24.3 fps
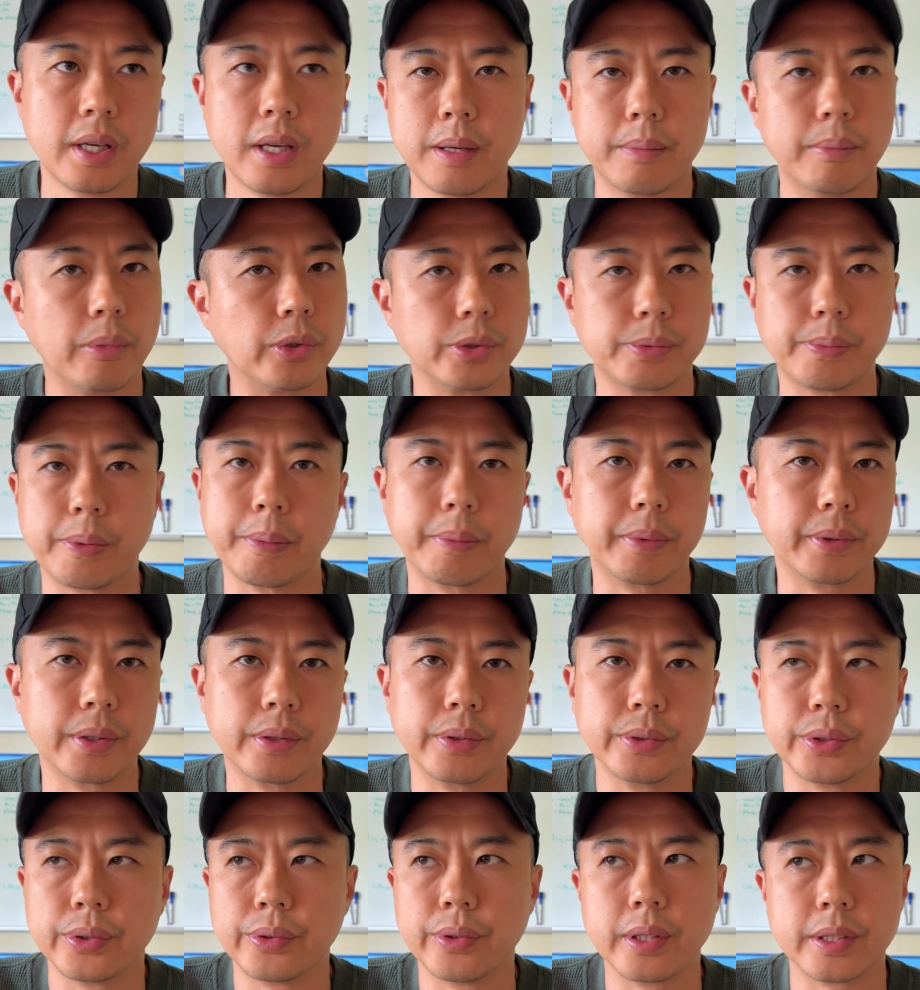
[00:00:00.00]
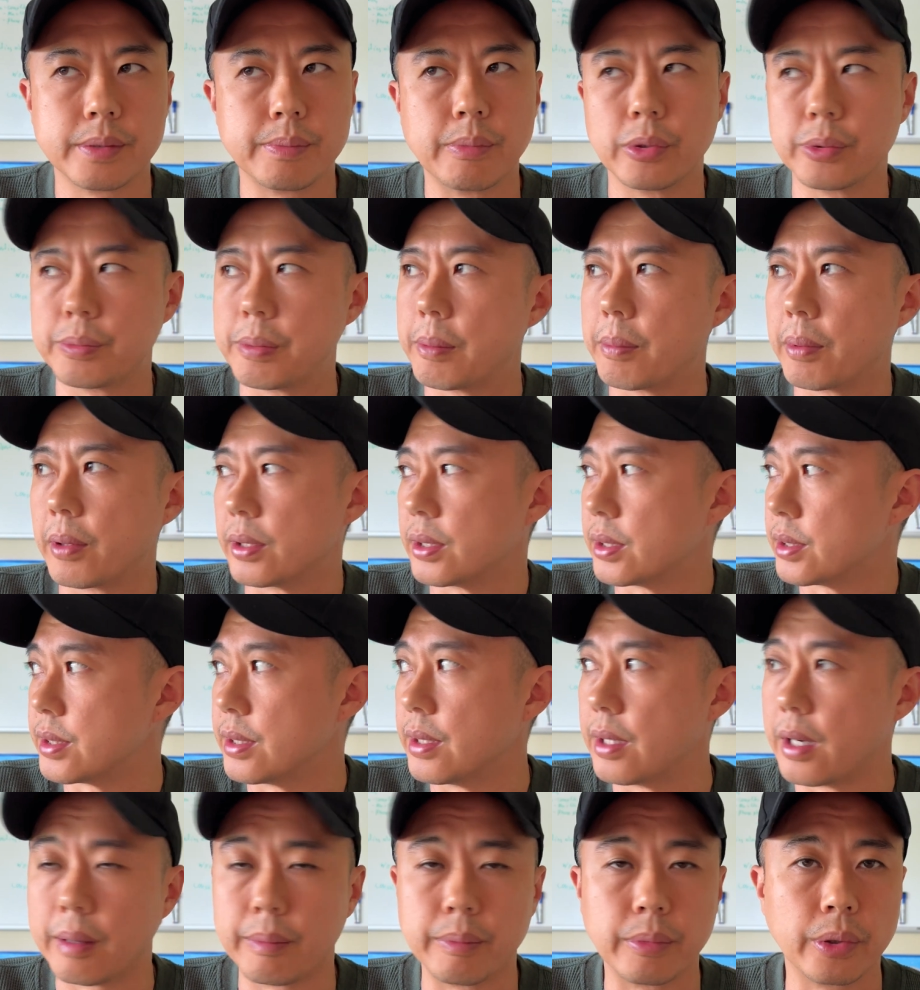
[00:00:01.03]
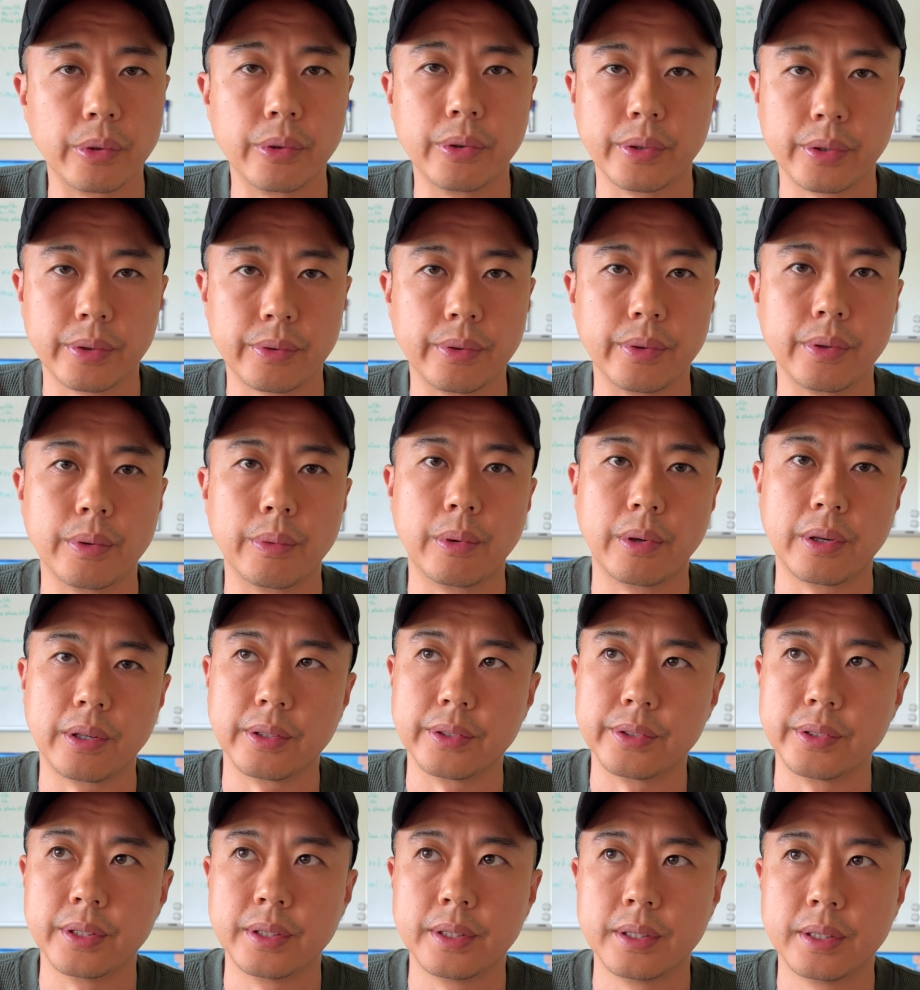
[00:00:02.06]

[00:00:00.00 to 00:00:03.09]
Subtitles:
Most people don't do this. Most people are just numb going through the world.